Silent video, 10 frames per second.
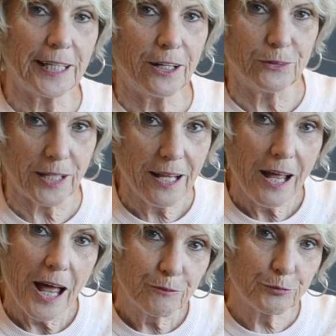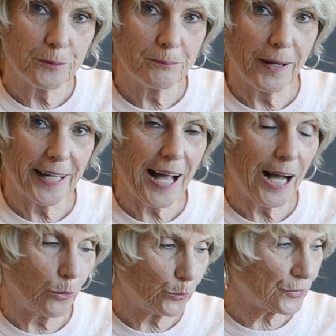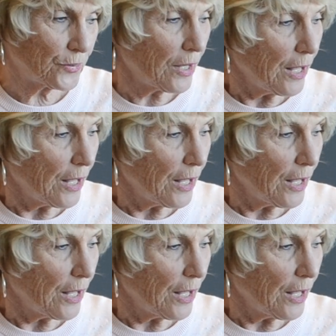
out from my house,